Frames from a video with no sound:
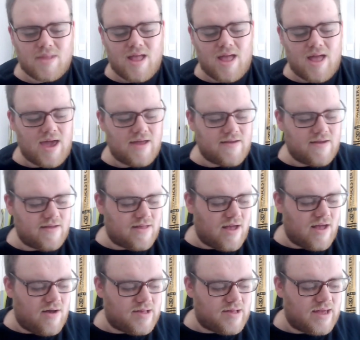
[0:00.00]
AJ
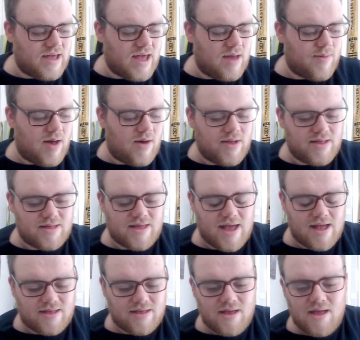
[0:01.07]
Styles then came out and
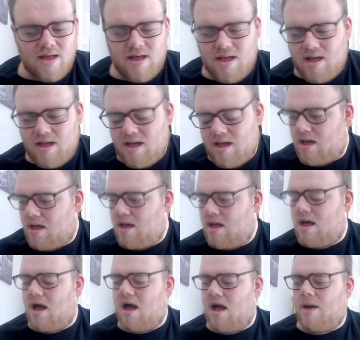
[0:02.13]
said,
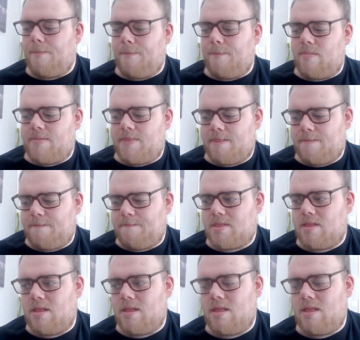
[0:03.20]

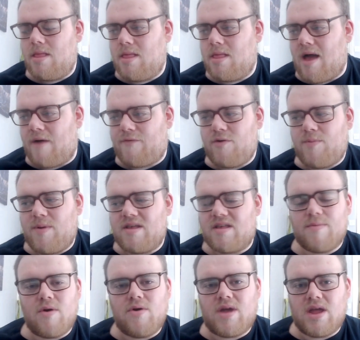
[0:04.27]
have you been
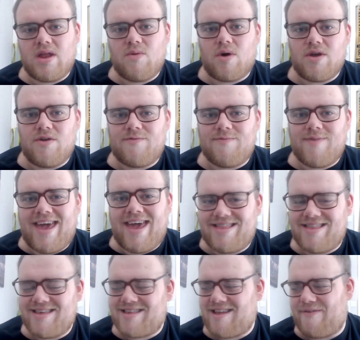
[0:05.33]
smoking what you've made
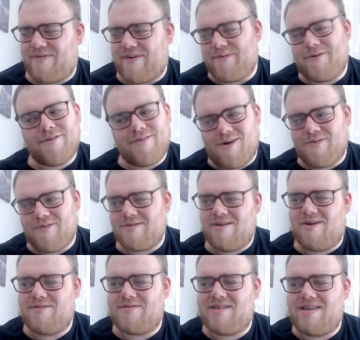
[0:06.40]
the stuff up of,
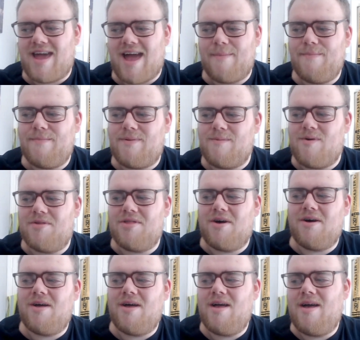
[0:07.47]
obviously hemp and
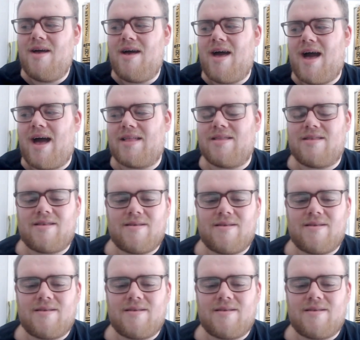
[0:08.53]
whatnot? And